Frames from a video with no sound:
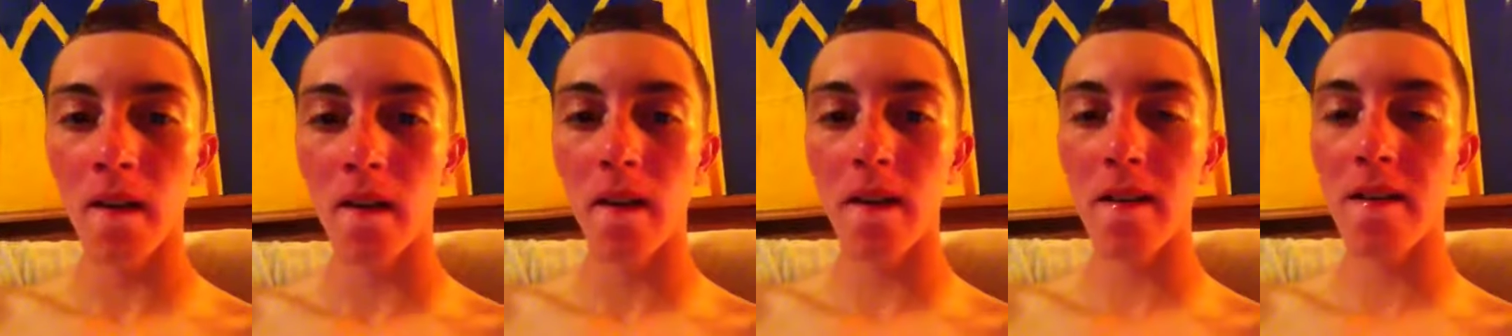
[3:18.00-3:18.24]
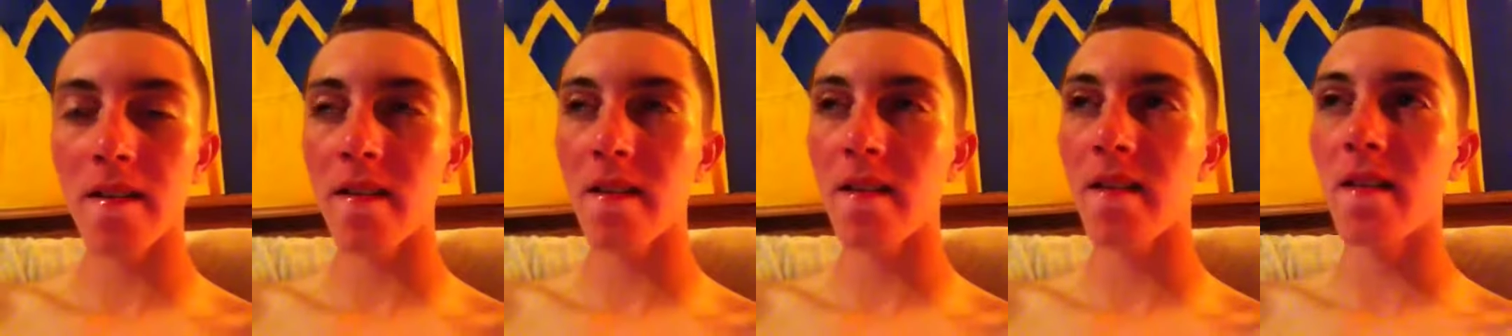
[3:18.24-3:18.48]

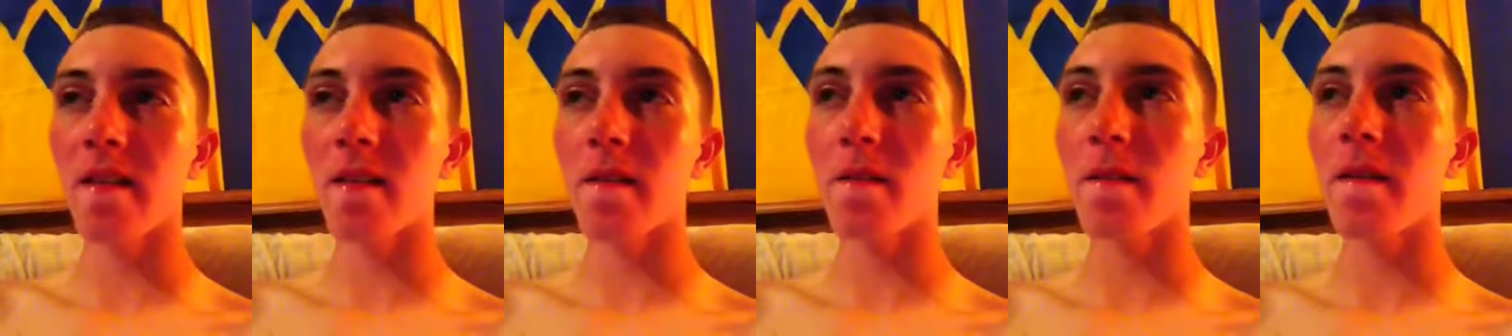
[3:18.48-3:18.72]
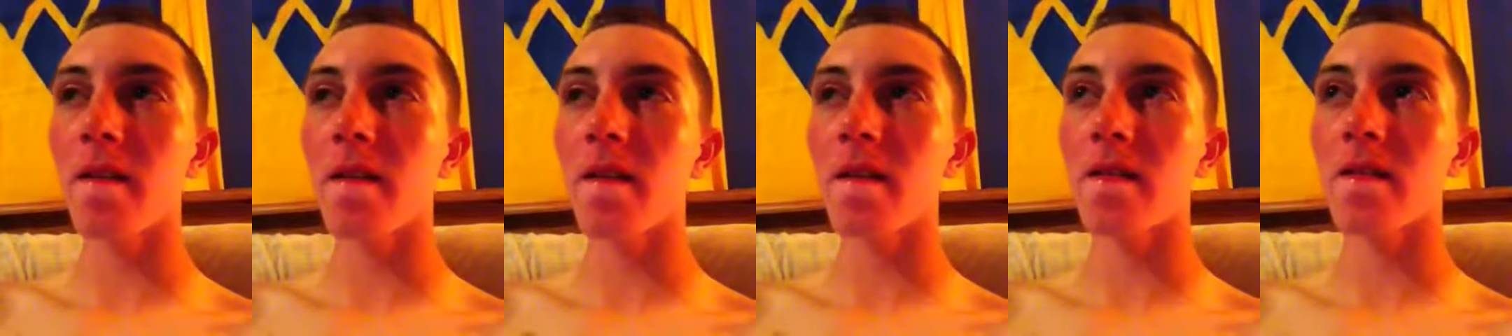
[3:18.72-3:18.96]
let's see here,
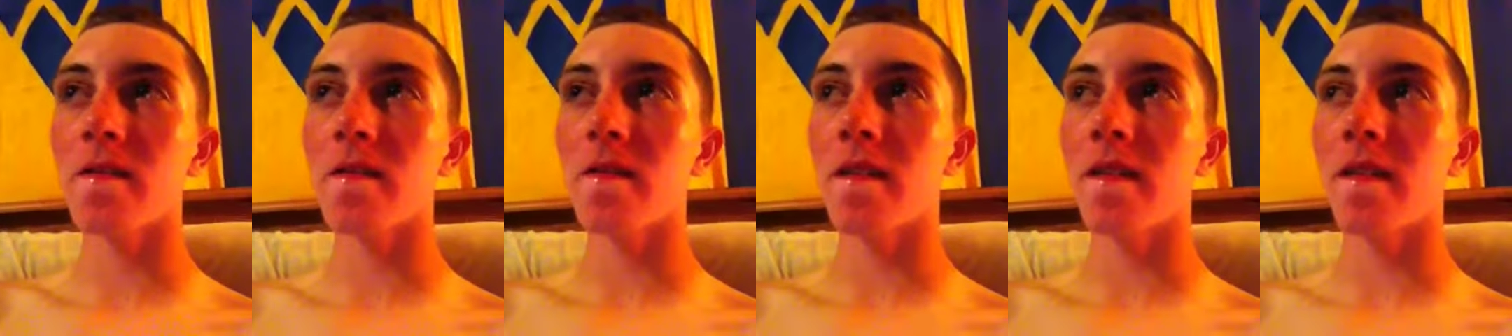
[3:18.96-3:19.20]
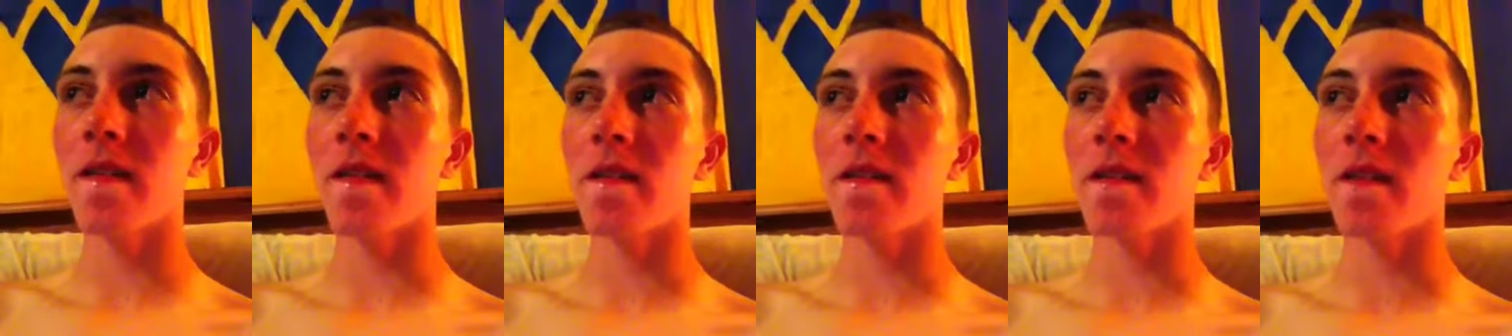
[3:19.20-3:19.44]
what else
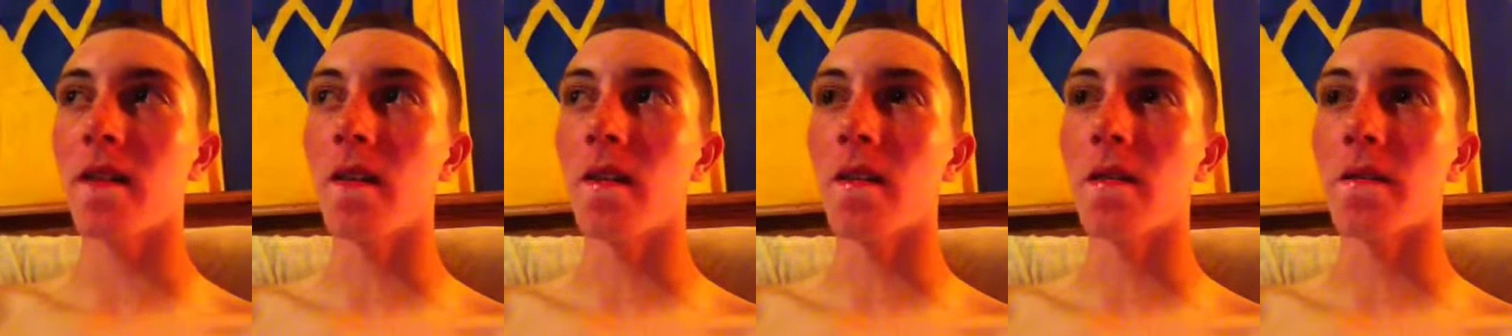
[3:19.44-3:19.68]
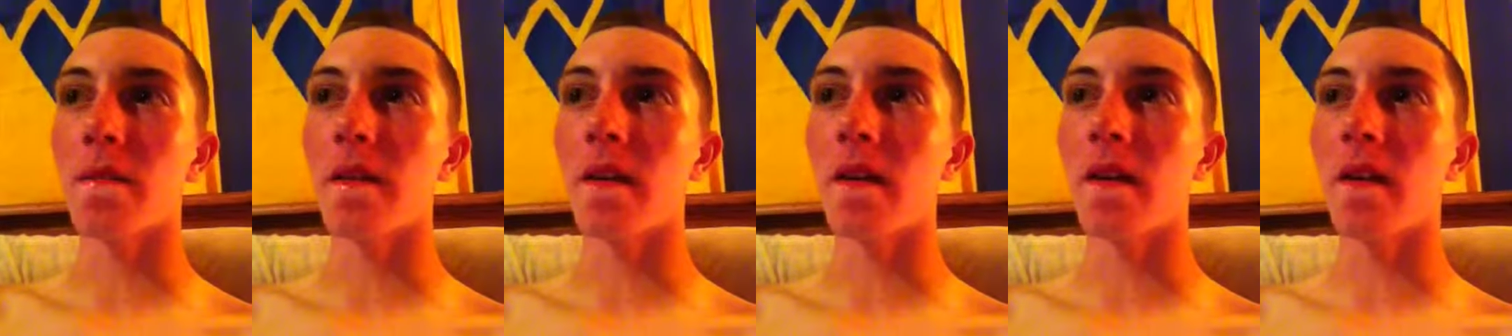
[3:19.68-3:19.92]
do I need to
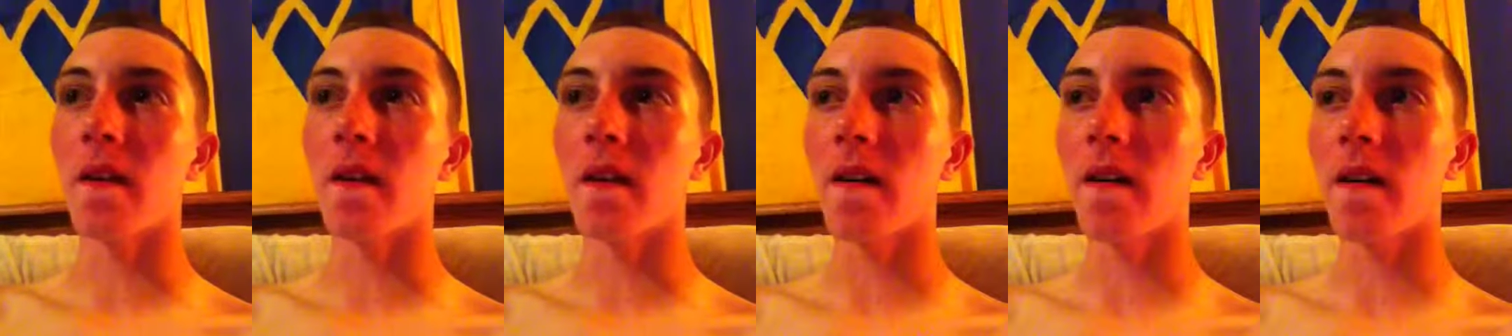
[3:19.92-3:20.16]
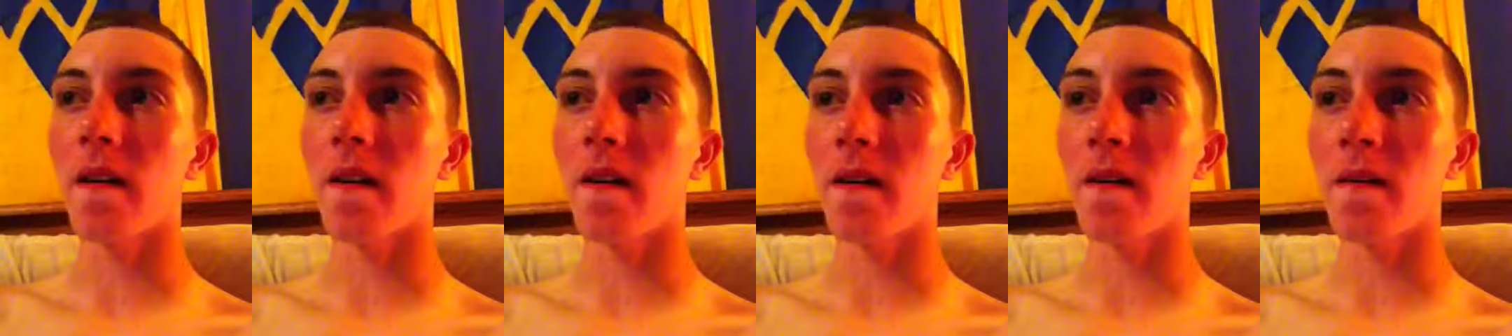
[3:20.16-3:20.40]
talk about?
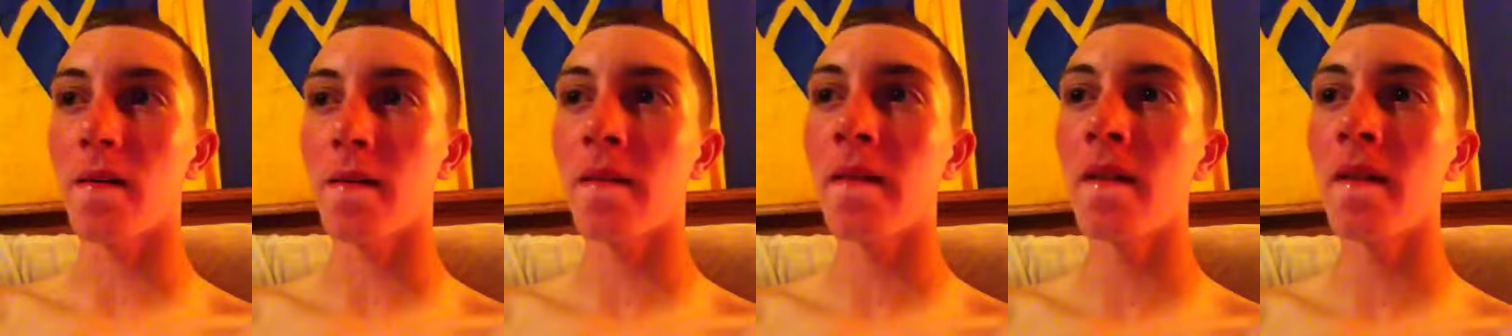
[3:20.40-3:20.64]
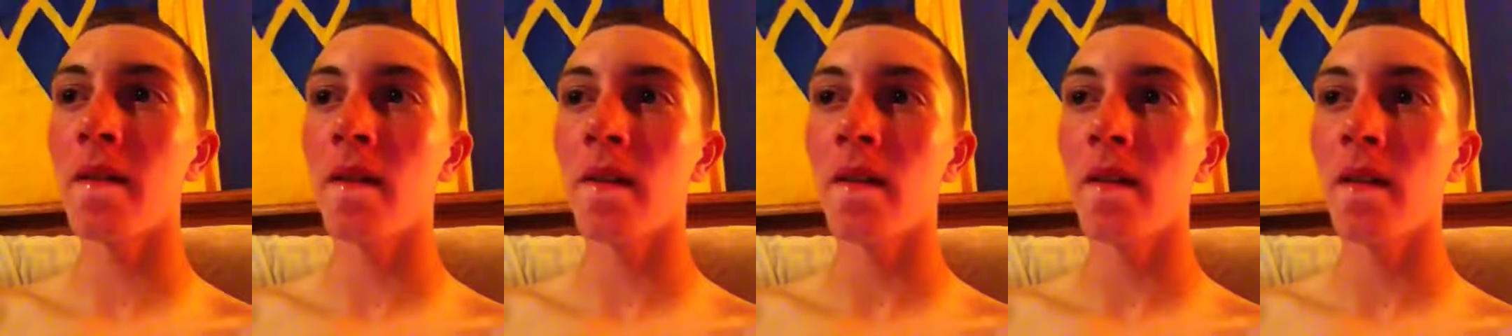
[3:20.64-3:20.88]
Um,